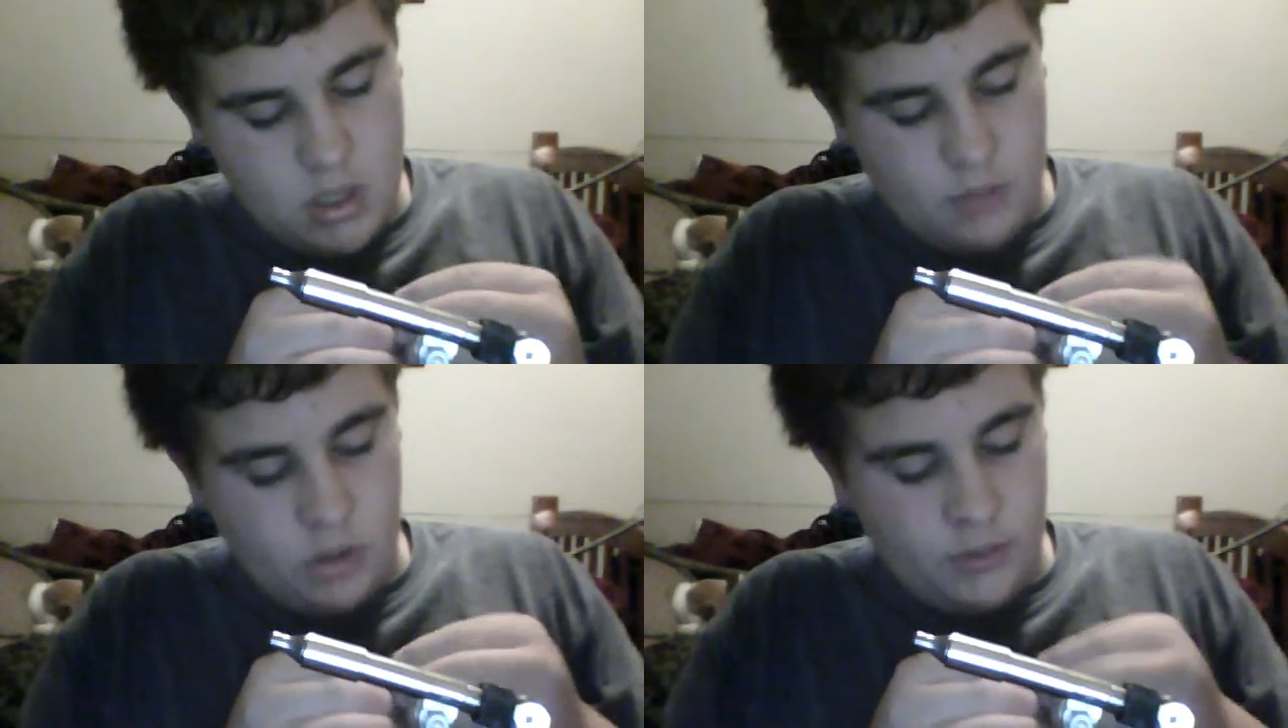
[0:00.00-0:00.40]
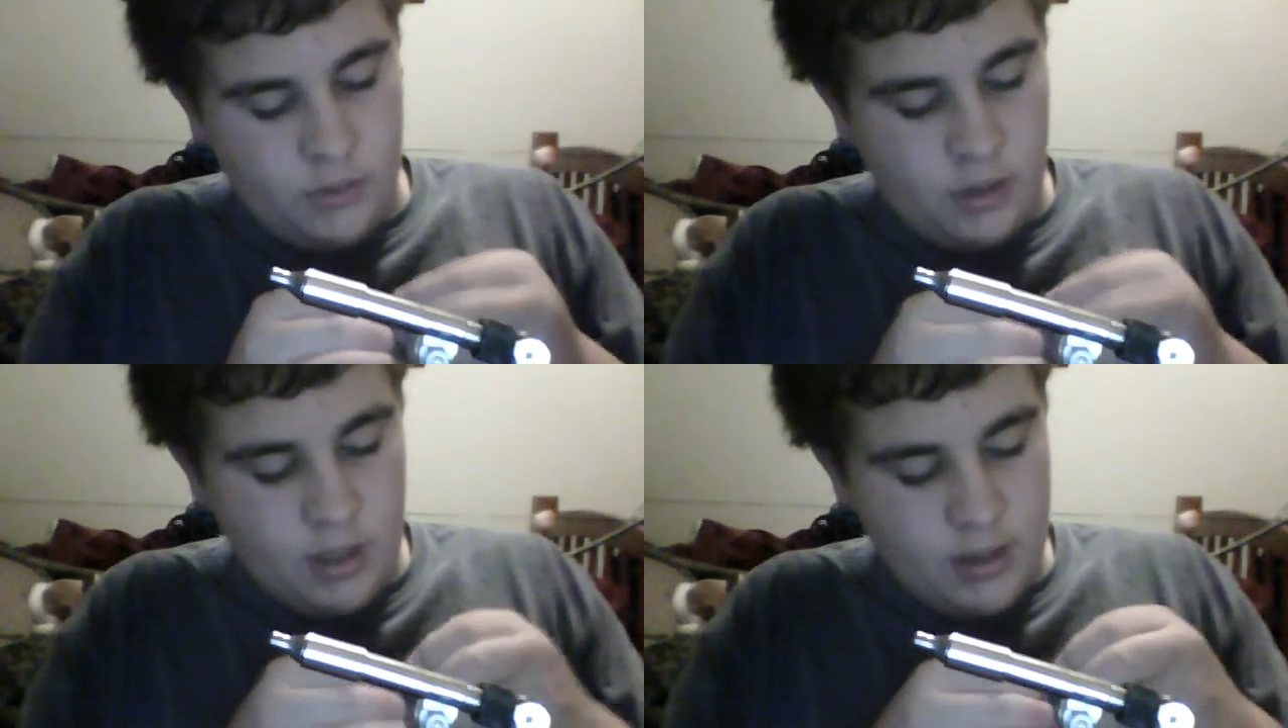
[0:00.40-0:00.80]
I don't
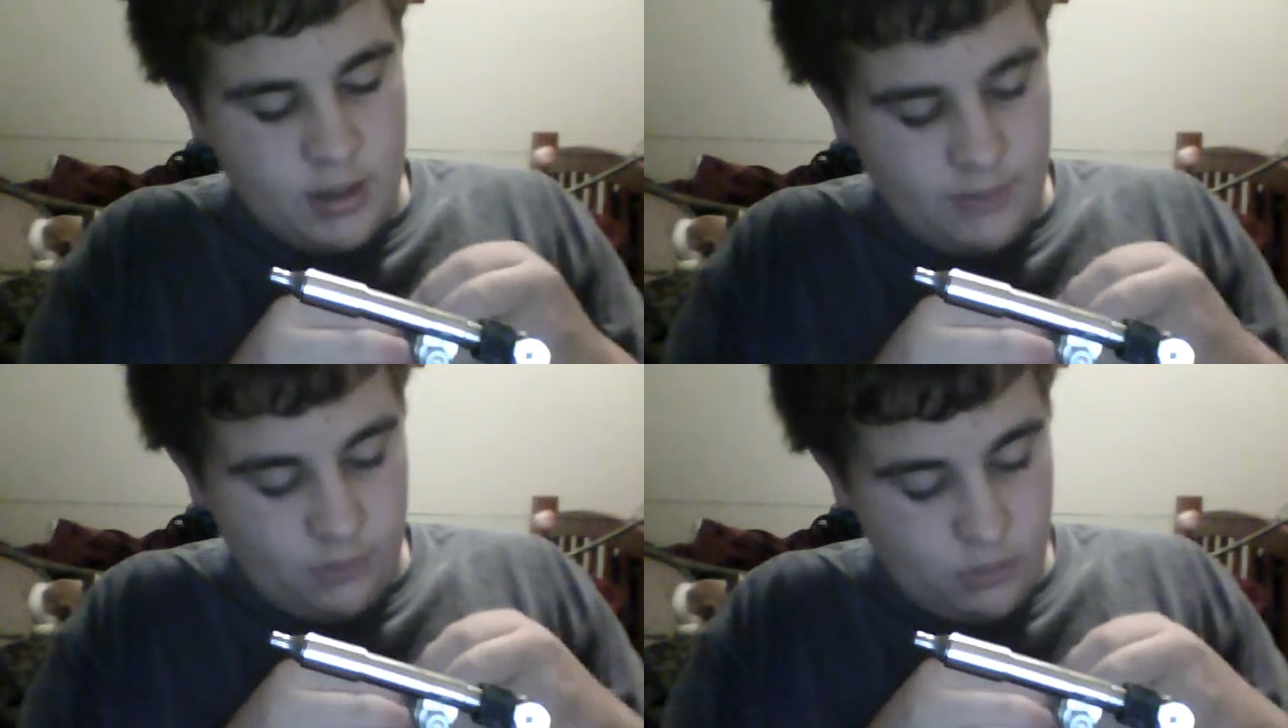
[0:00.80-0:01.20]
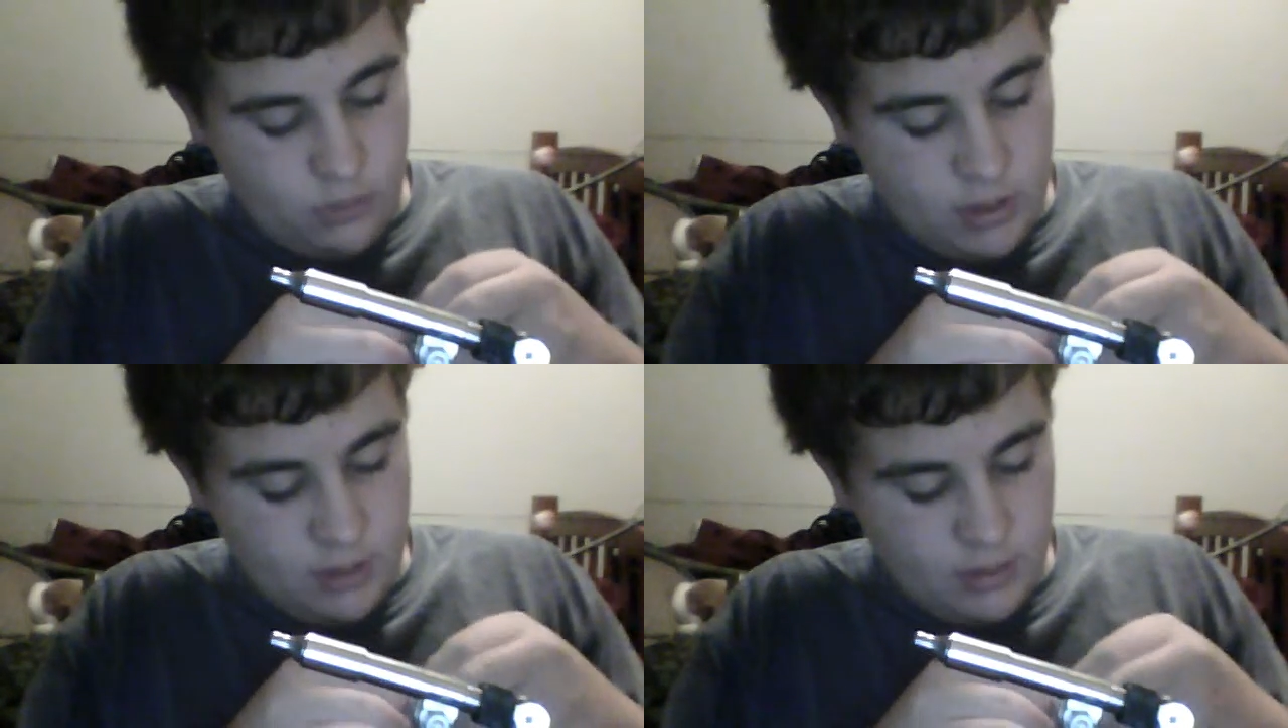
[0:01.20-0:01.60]
think you guys have
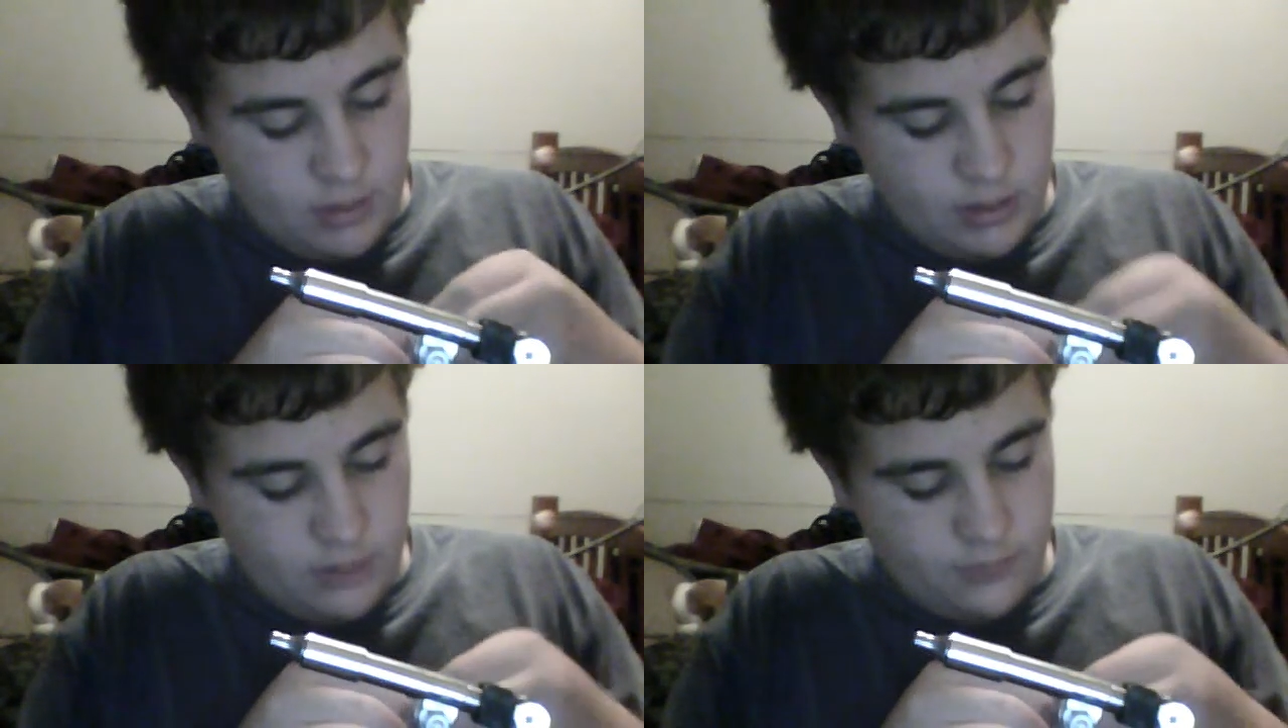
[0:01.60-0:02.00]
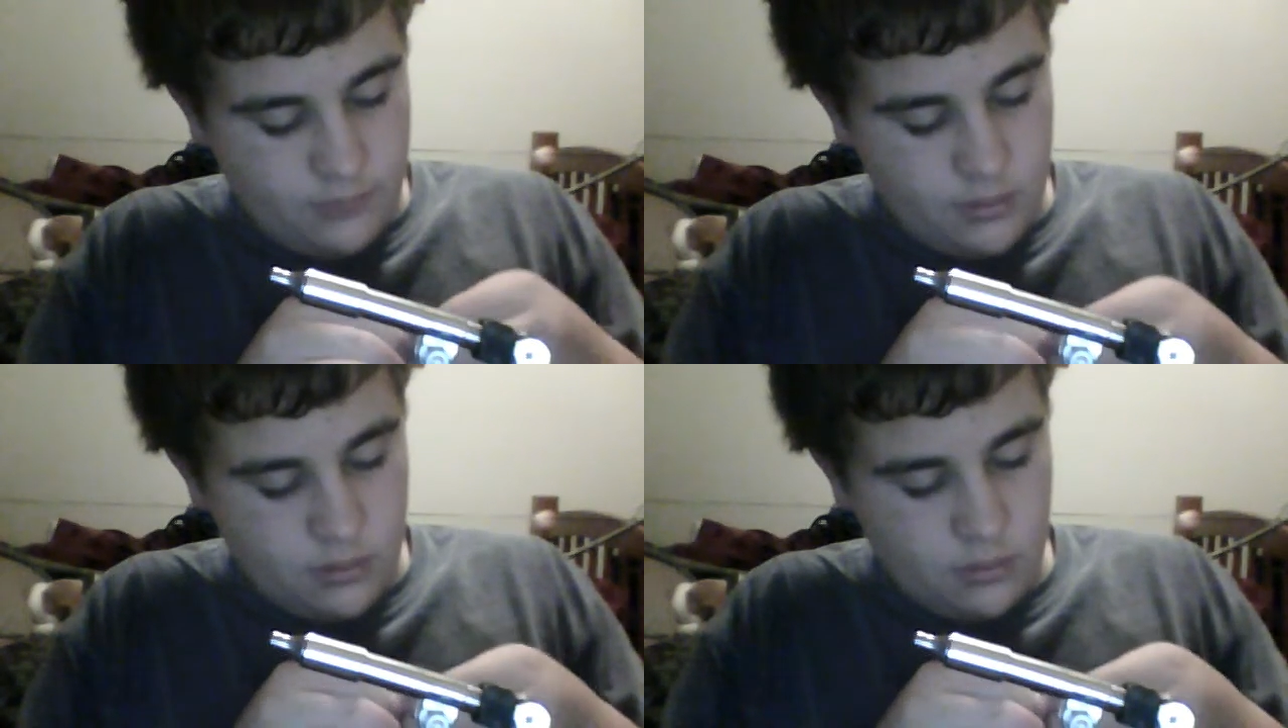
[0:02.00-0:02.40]
quite an abundance of fish.